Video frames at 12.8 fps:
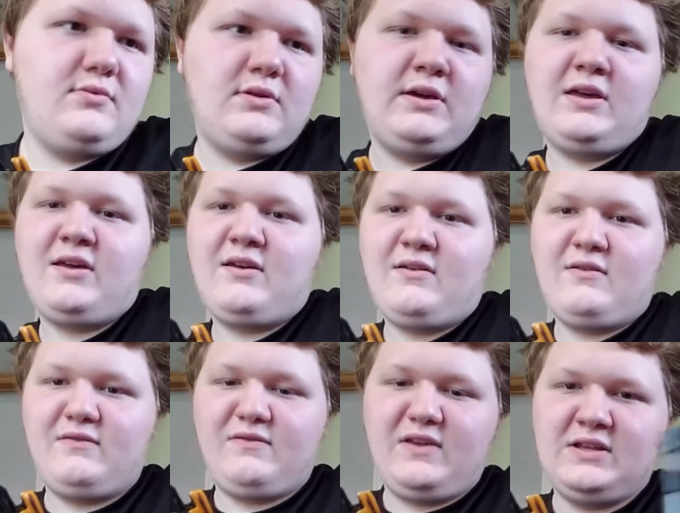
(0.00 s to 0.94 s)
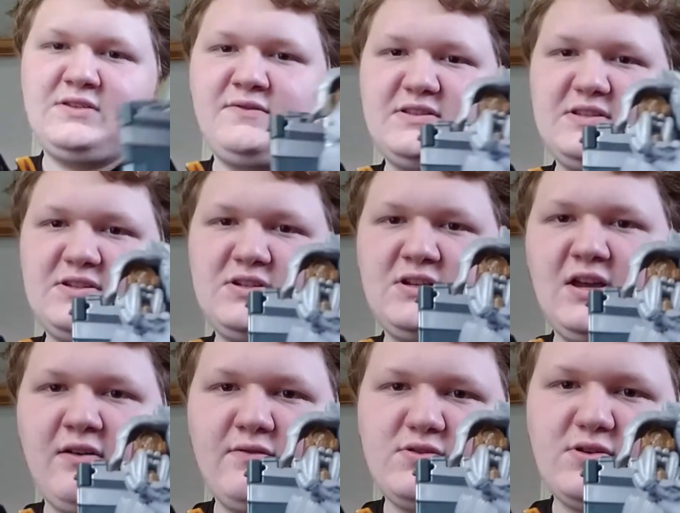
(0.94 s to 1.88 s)
I have Age of Extinction
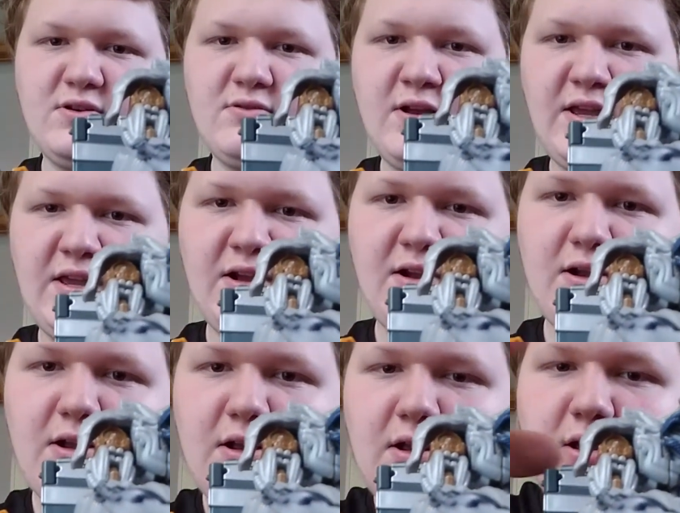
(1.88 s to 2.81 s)
Galvatron right here.